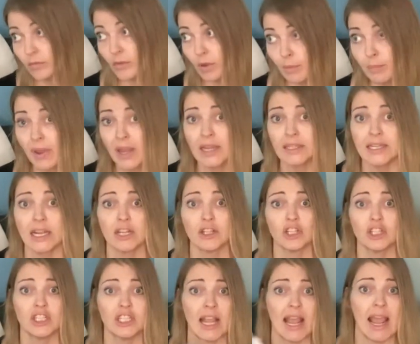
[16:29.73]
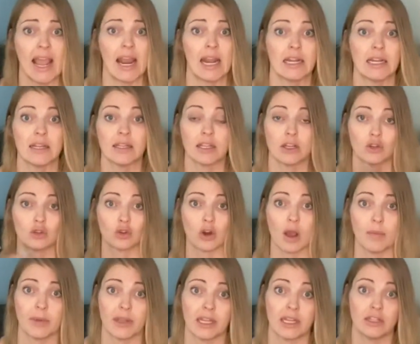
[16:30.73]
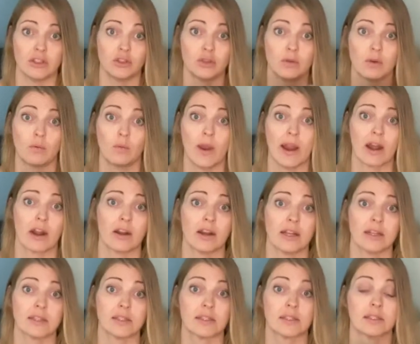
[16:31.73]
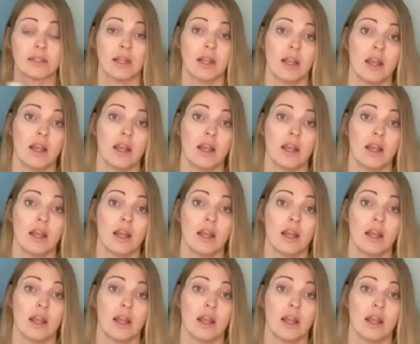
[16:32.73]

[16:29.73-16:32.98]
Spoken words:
pay attention to anything dropping into awareness